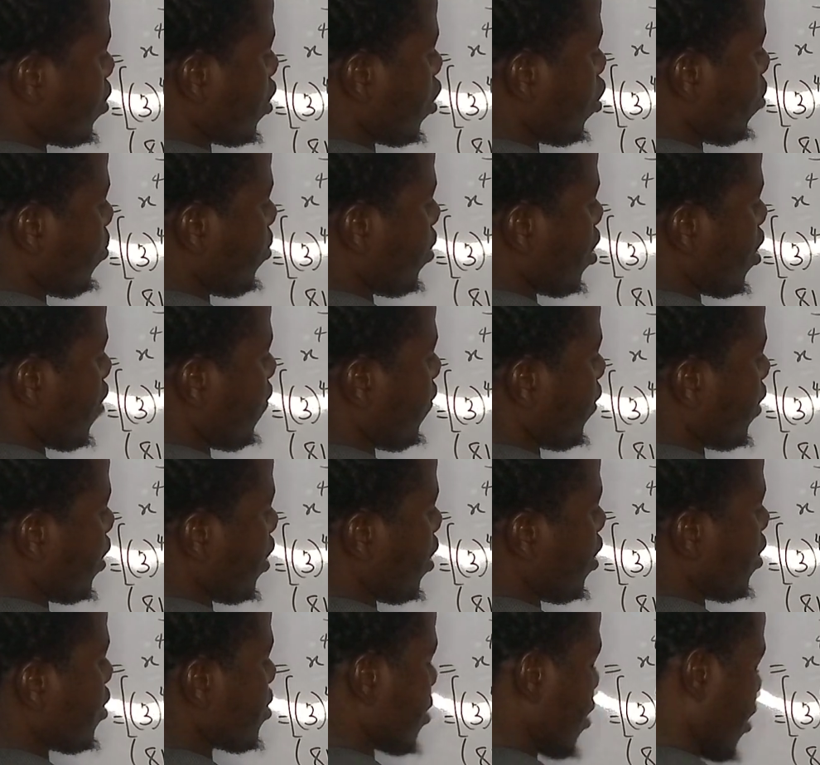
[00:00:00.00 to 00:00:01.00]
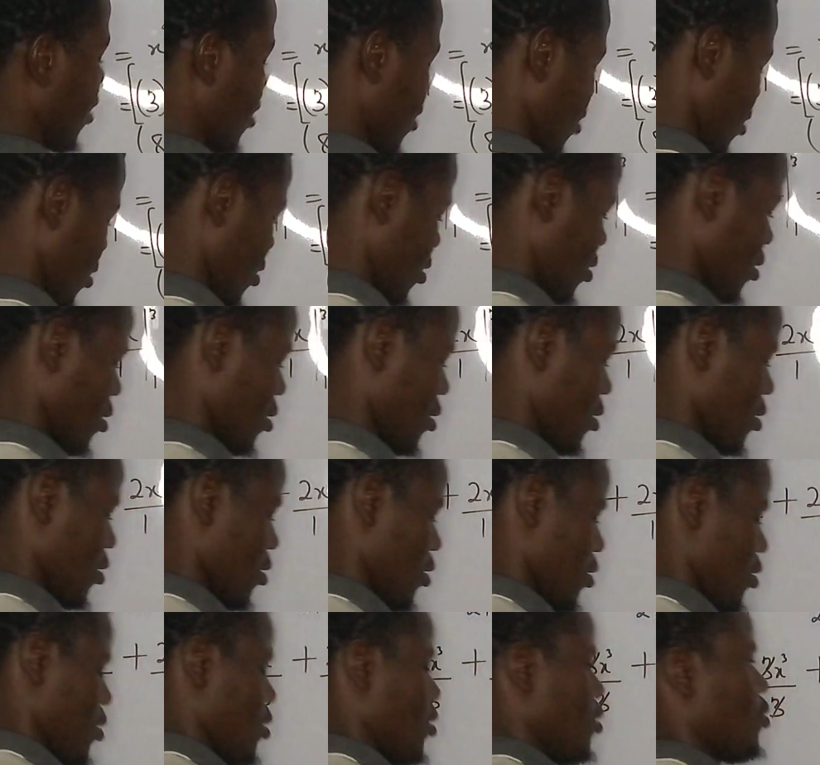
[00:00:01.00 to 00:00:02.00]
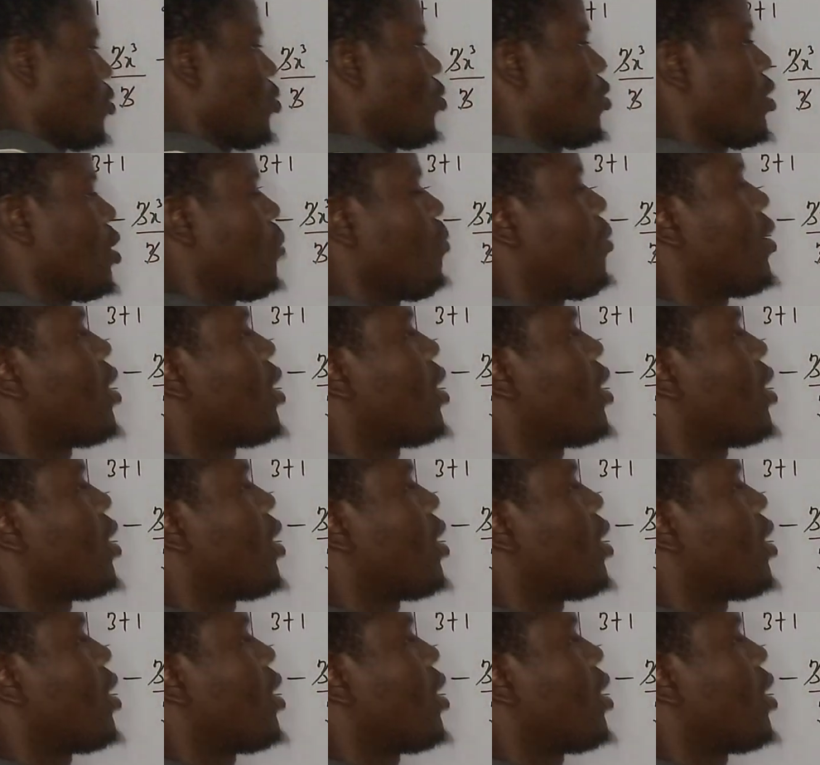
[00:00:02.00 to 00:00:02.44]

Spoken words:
that will be our final answer. So the